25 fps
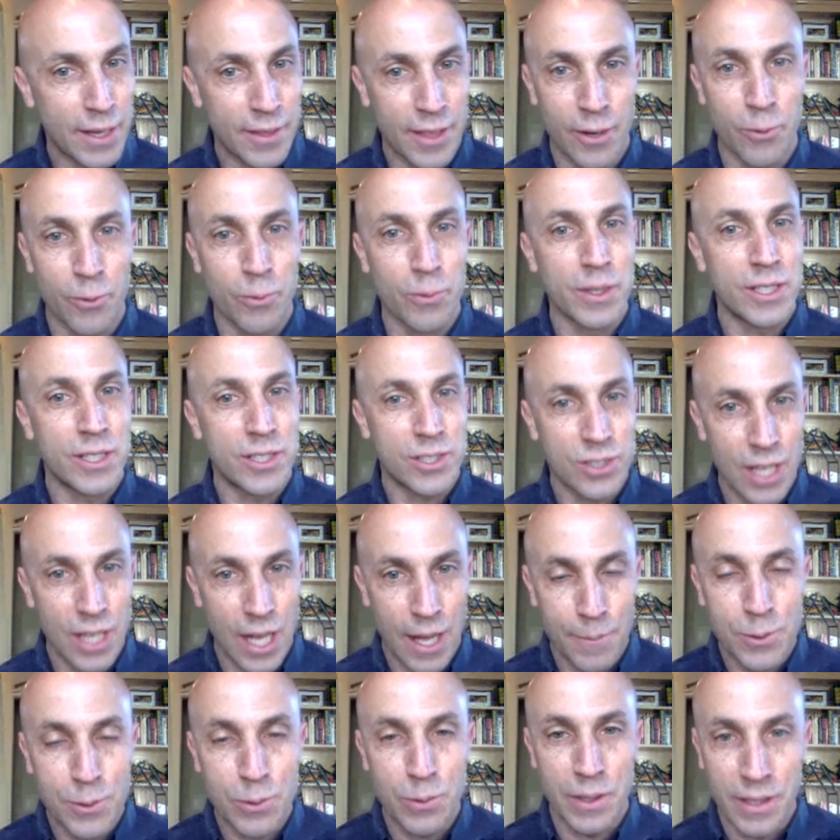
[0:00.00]
that only
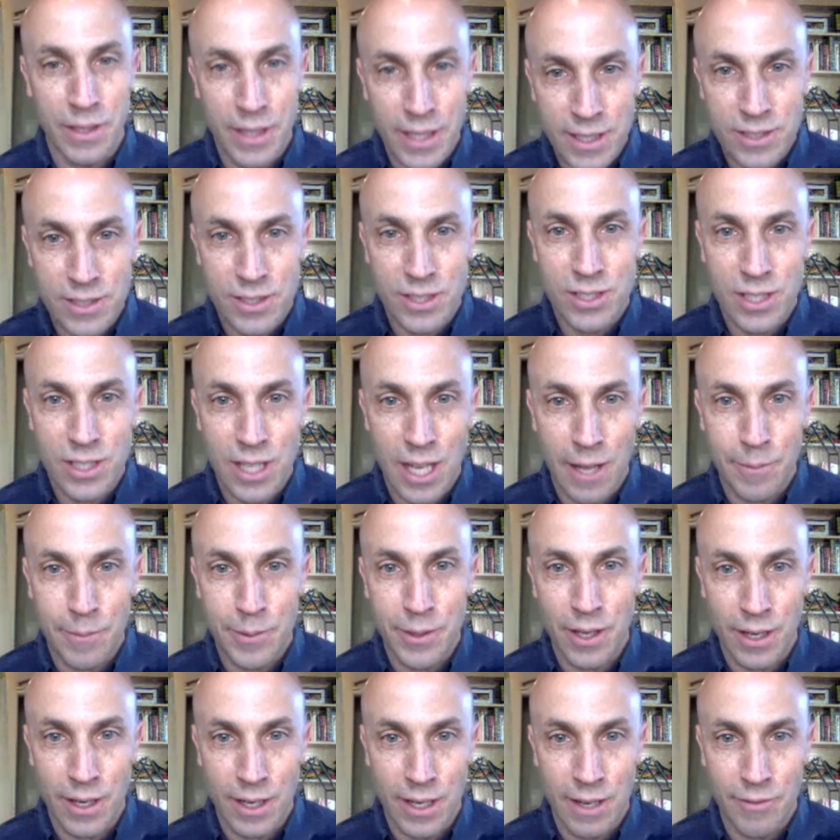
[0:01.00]
stops where it needs to stop and
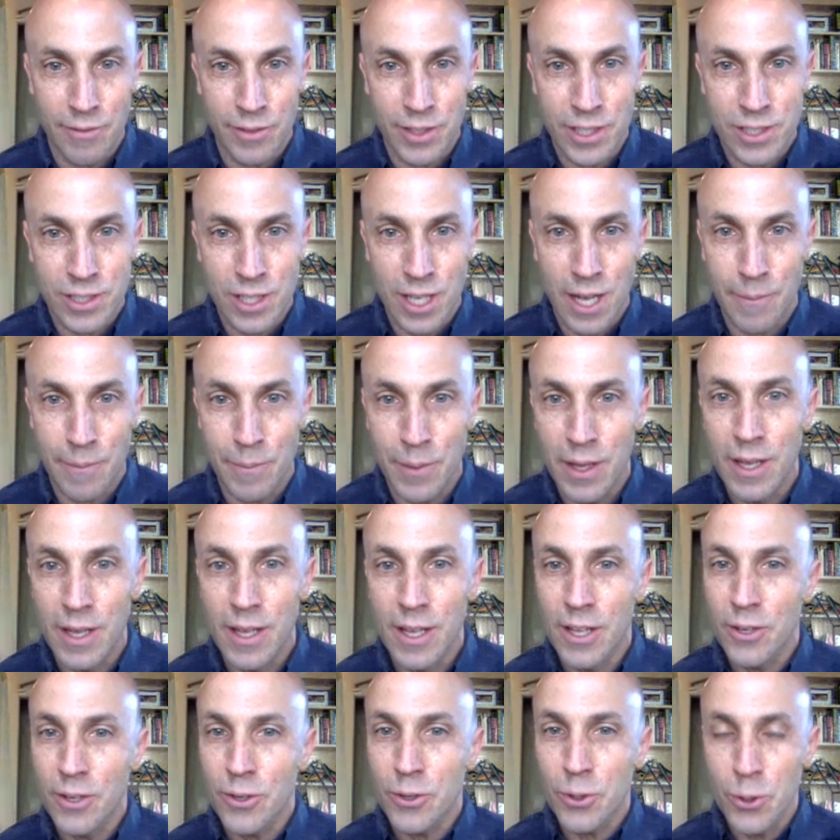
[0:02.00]
not at every stop,
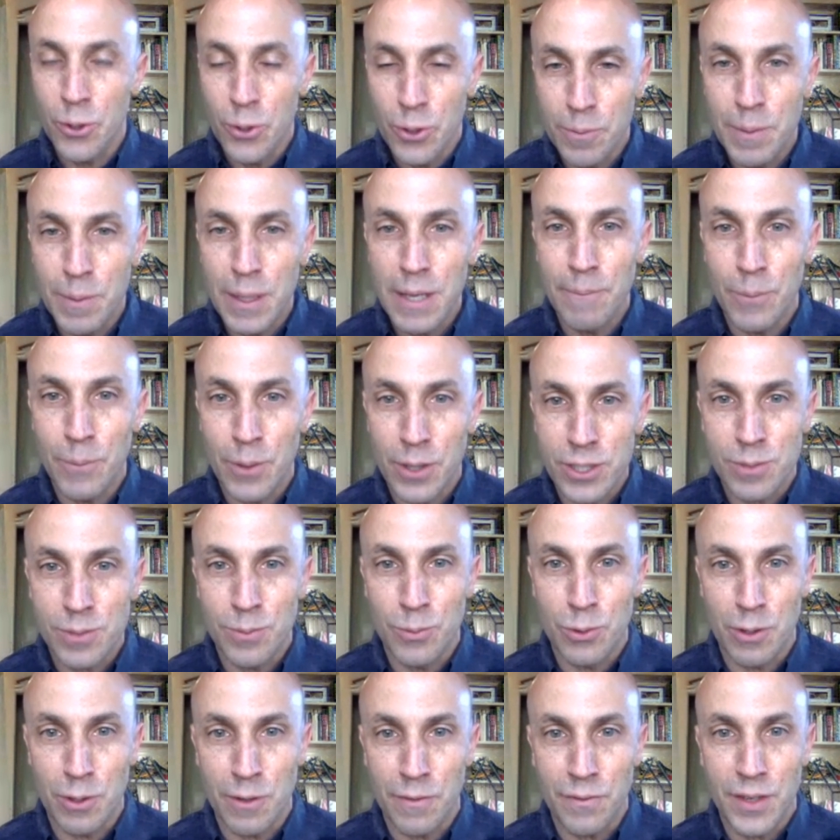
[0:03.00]
could be much
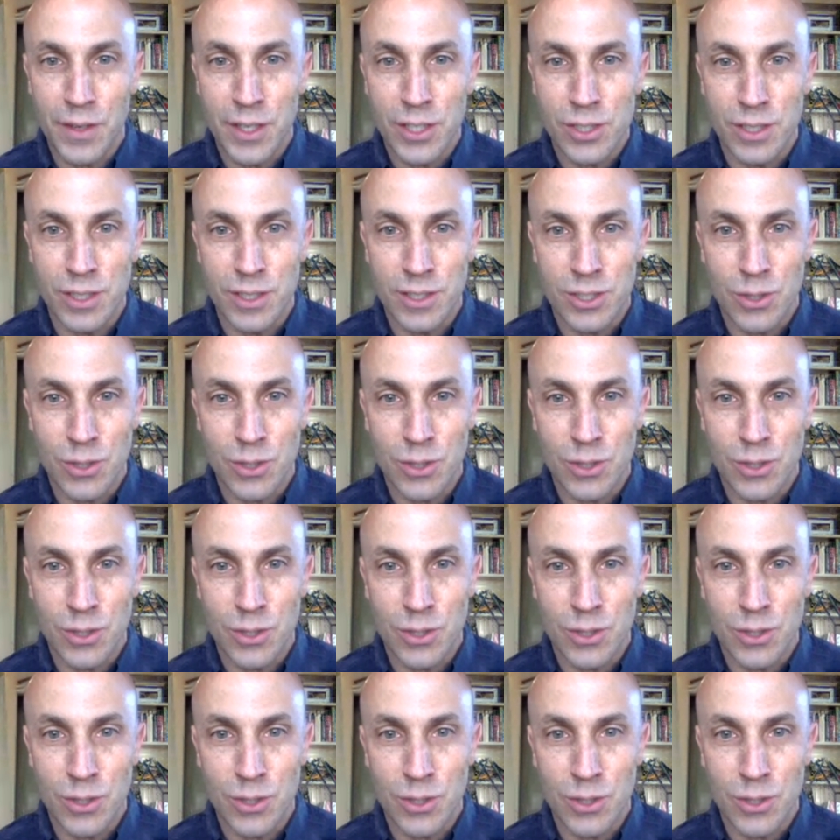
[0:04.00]
more efficient.